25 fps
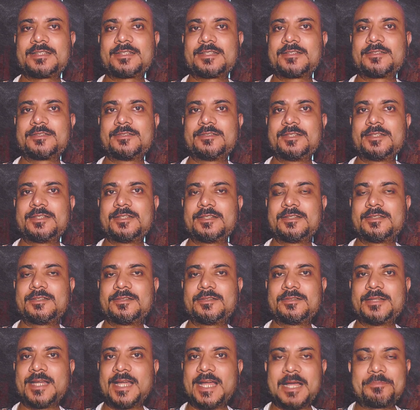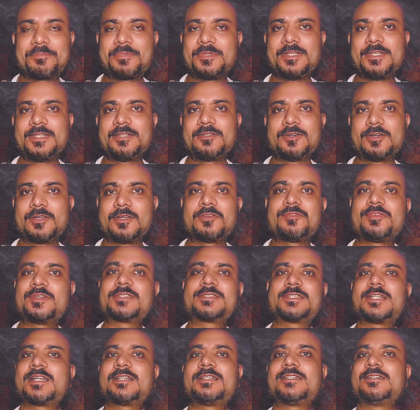that are happening all
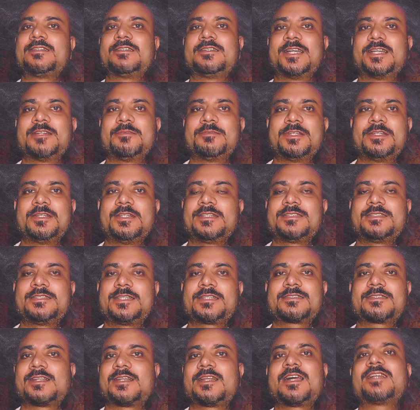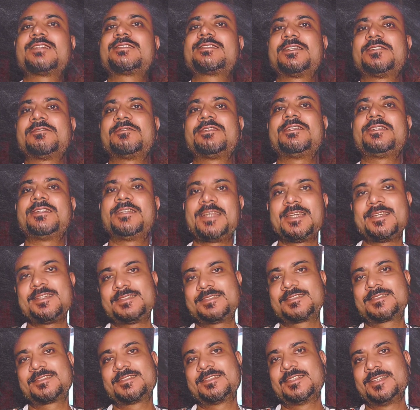of a sudden. I mean, it's just the last 7
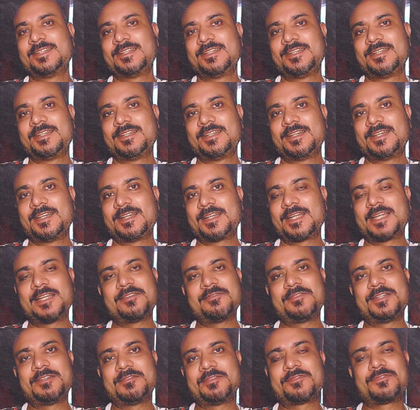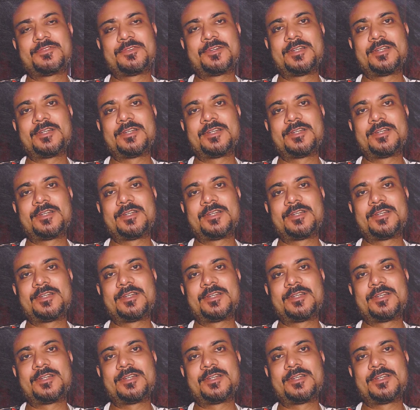days and I have never